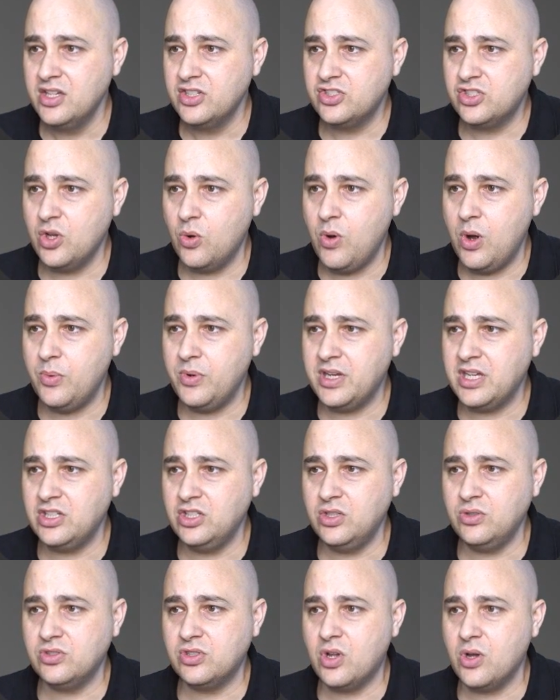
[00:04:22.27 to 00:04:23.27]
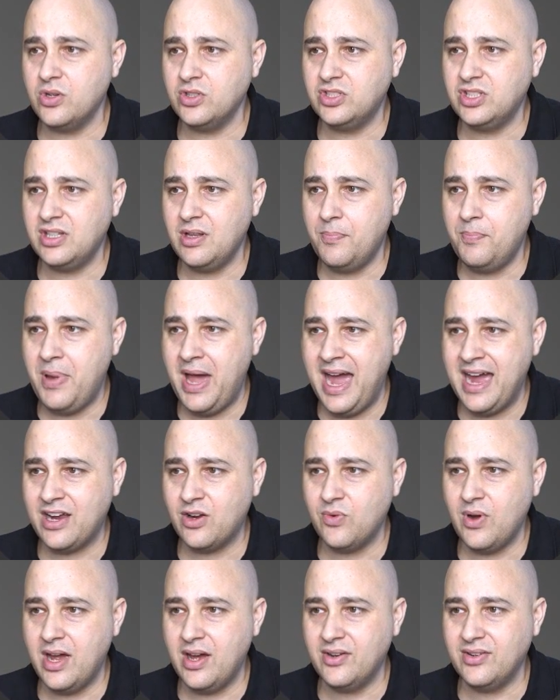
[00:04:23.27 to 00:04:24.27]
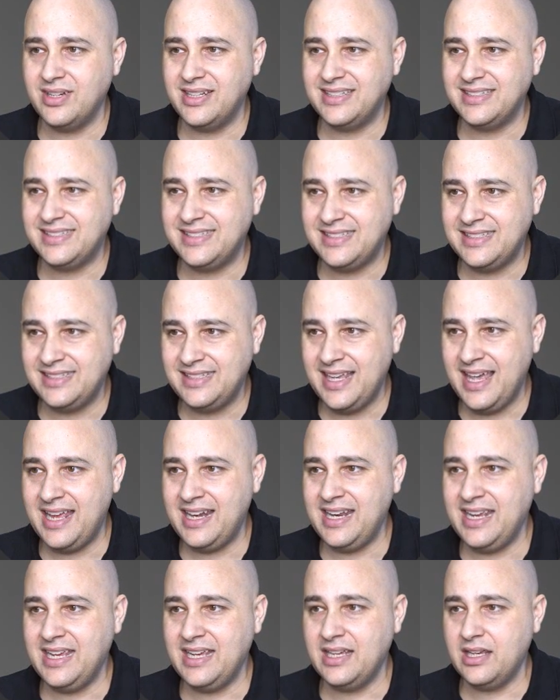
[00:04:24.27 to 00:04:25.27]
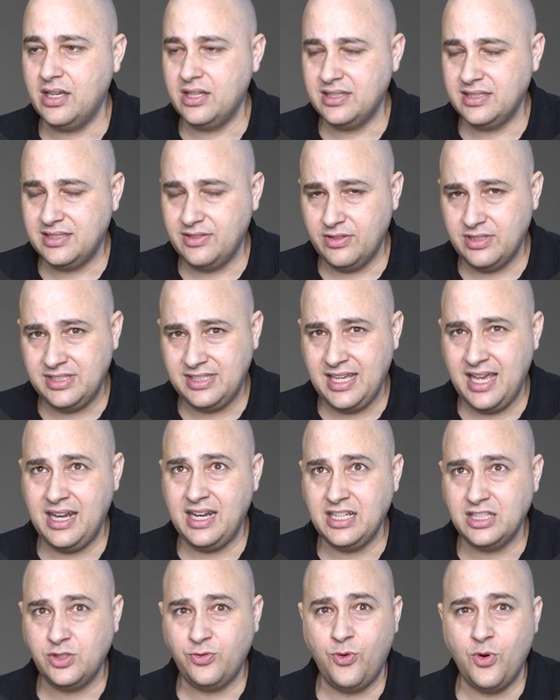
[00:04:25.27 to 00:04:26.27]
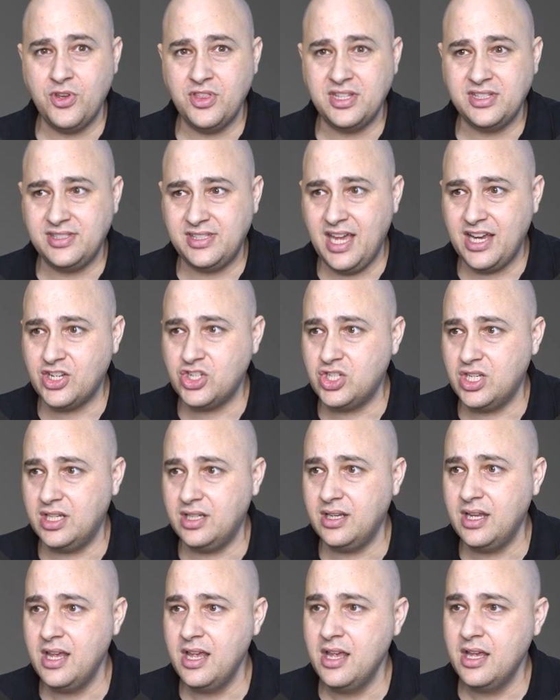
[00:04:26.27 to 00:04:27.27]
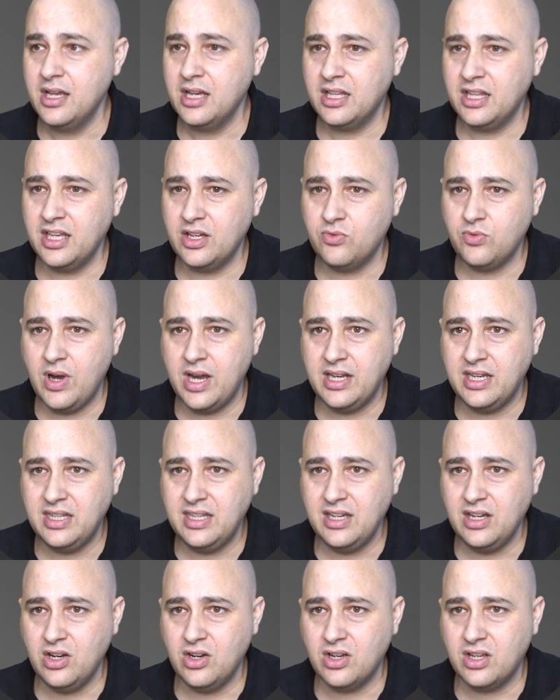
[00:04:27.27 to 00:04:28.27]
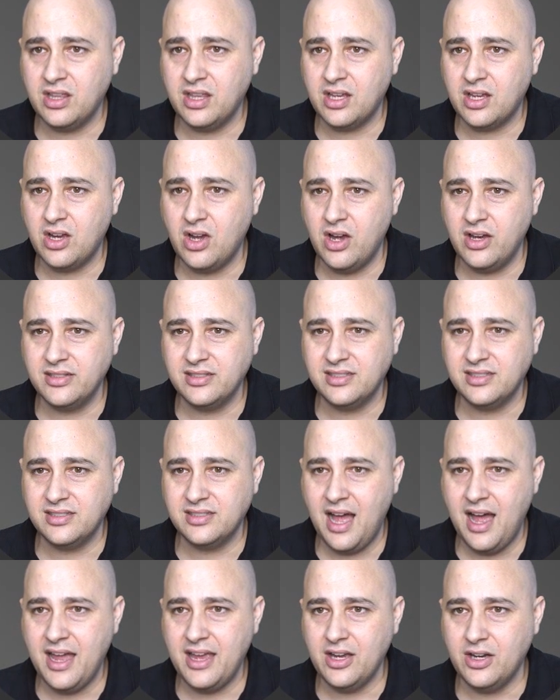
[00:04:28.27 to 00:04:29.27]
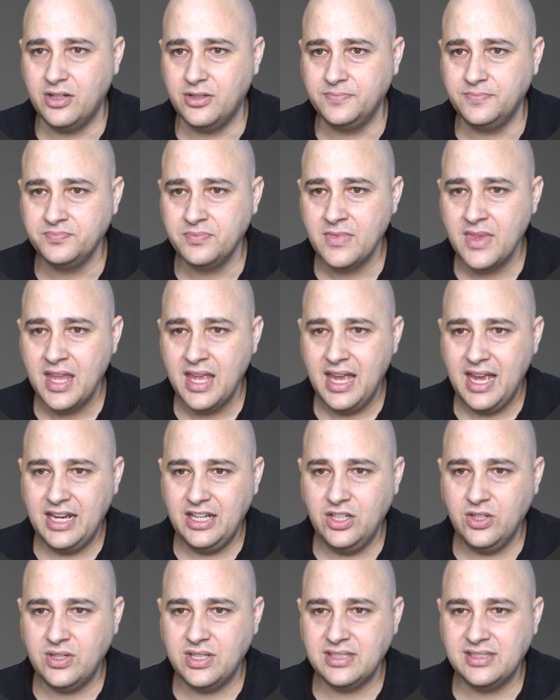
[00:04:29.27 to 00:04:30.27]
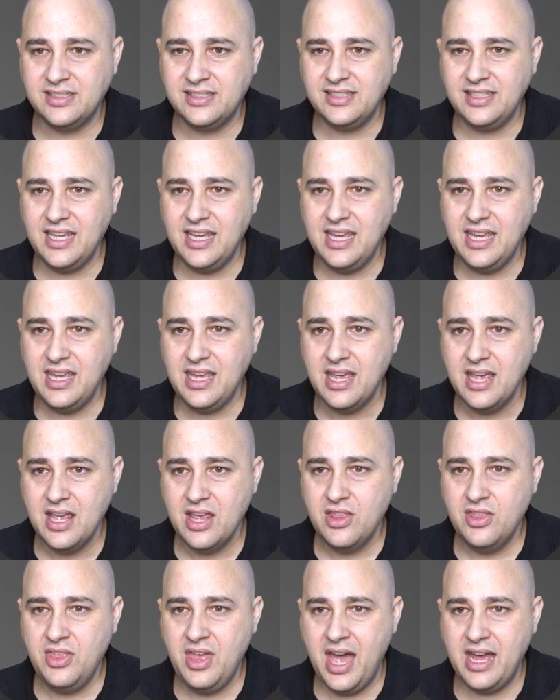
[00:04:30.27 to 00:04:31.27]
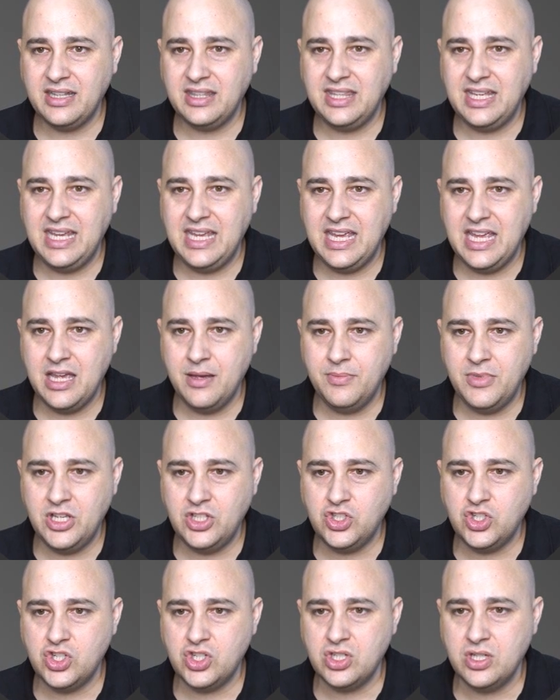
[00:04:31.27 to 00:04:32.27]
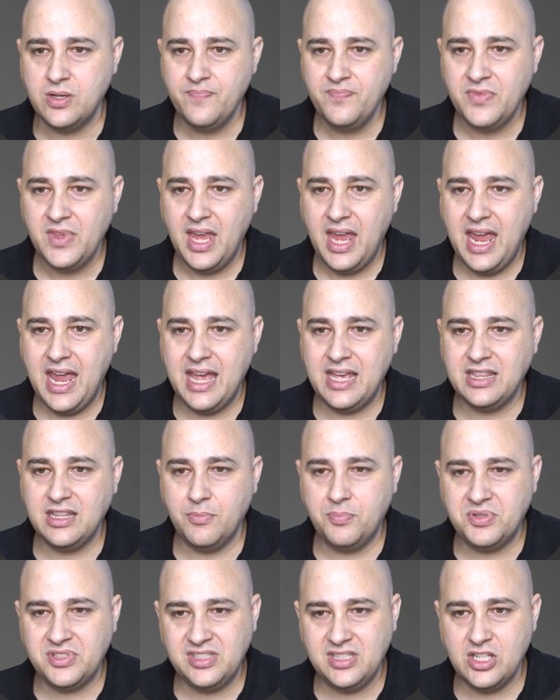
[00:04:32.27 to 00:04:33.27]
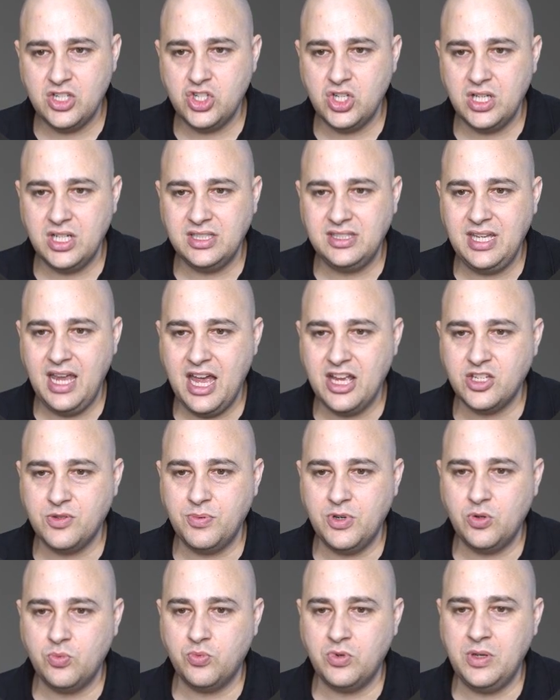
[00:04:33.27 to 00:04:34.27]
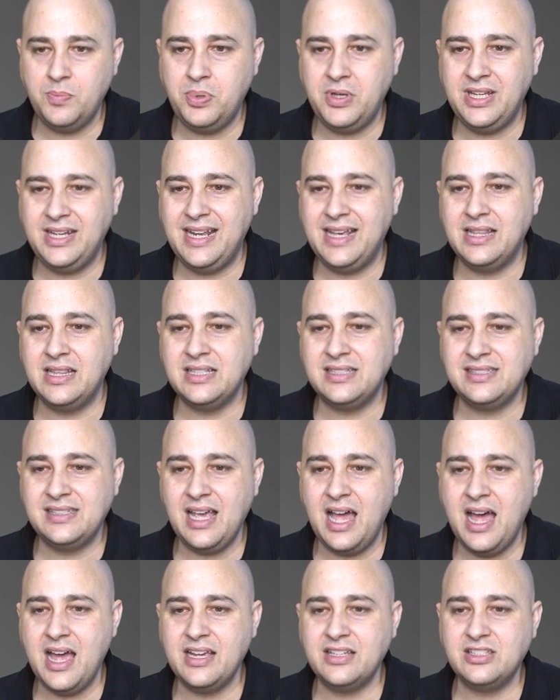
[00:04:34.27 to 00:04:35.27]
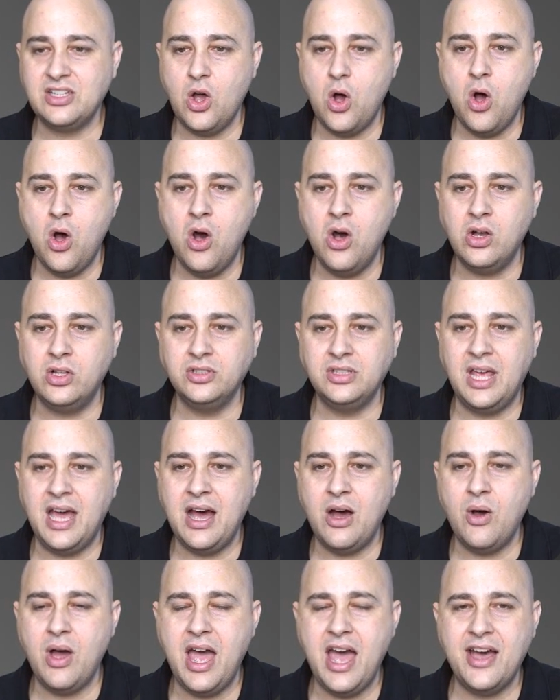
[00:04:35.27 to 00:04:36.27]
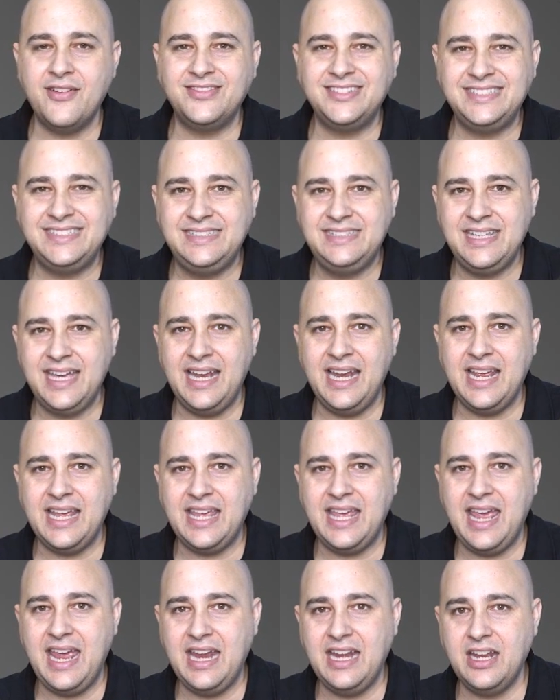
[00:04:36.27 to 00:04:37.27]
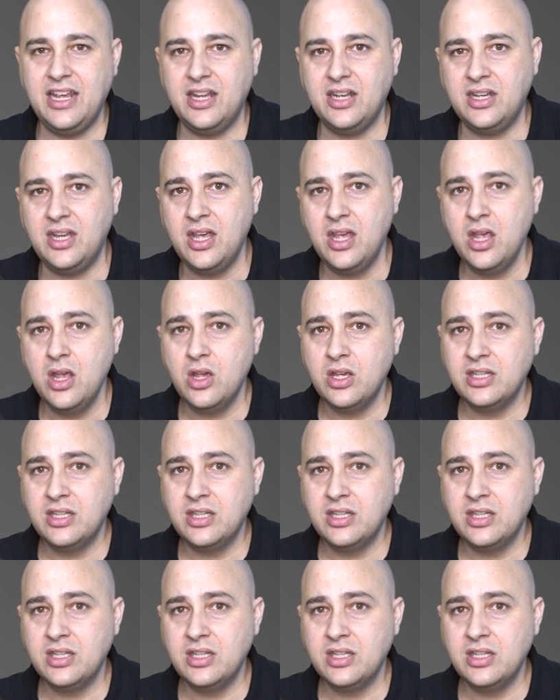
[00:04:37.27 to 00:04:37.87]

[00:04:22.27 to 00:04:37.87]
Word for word: So what we can do is go into the background setting, settings for the section. Click right here, click on Style, and you can see that the image and the position, attachment, repeat, and the size all now have dedicated